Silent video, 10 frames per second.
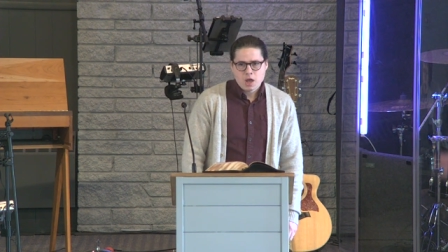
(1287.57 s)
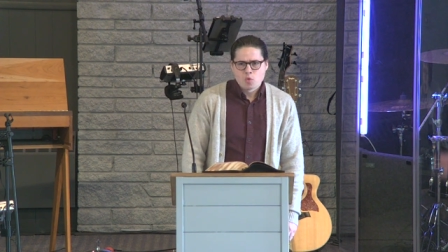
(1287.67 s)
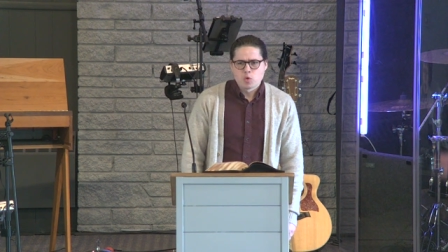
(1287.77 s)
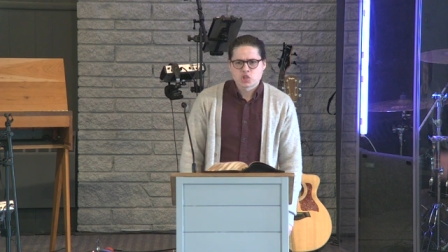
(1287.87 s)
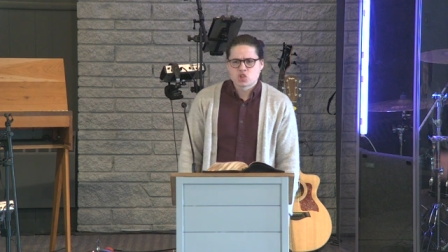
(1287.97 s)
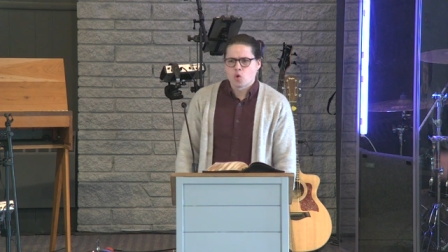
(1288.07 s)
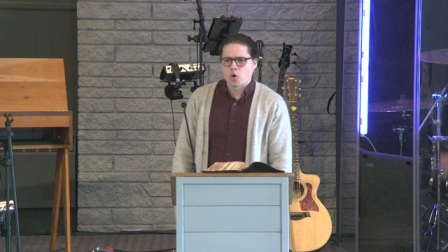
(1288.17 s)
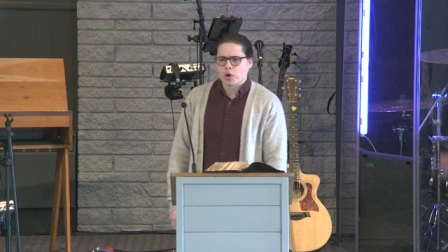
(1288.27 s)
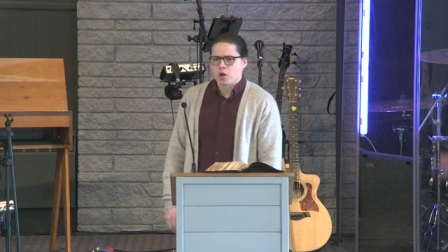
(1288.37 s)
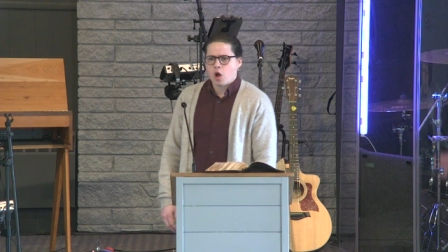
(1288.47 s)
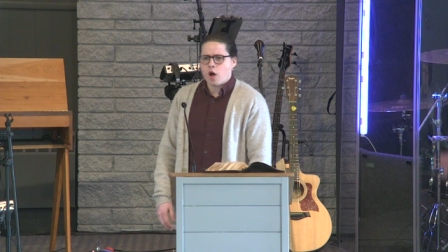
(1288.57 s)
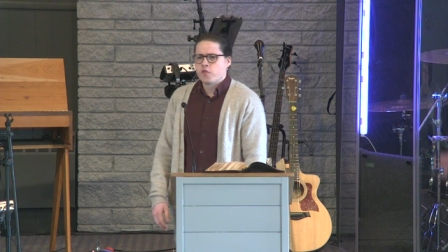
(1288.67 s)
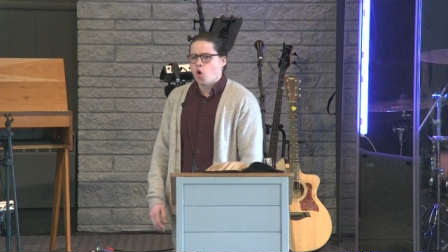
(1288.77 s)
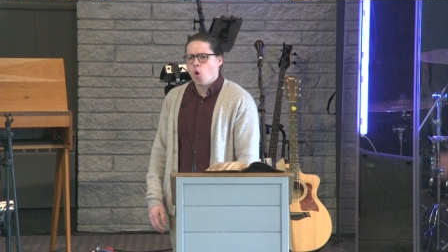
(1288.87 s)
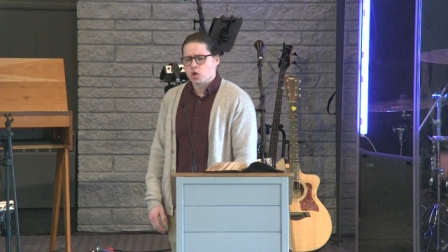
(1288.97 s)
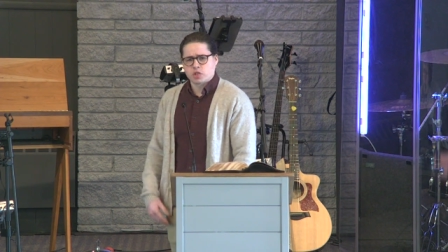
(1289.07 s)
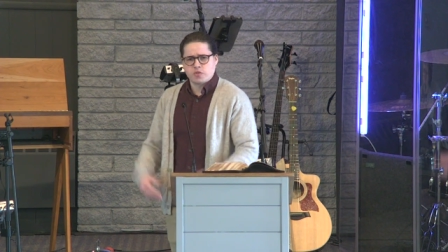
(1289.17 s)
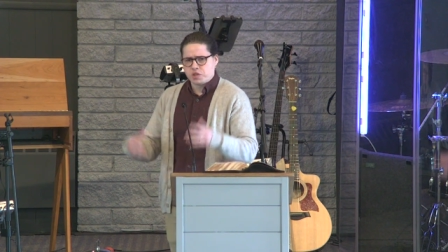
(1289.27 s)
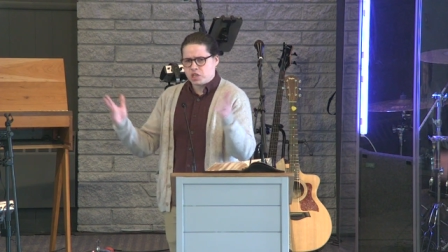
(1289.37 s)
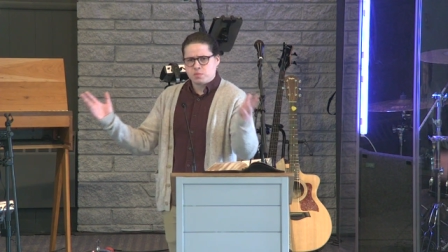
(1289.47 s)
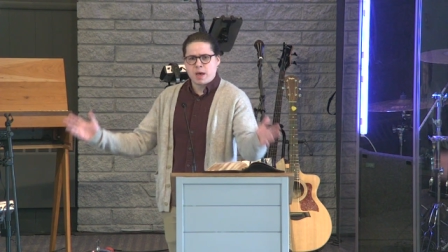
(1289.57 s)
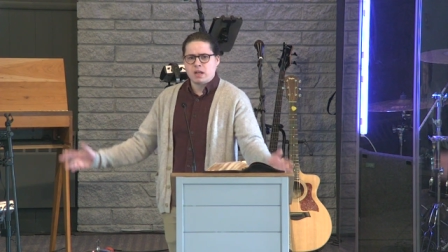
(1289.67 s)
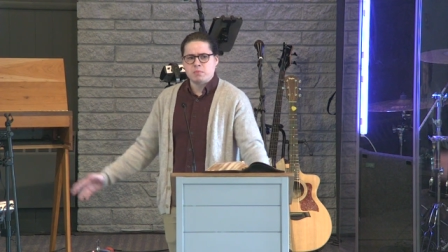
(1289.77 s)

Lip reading: Restored, of course, for these men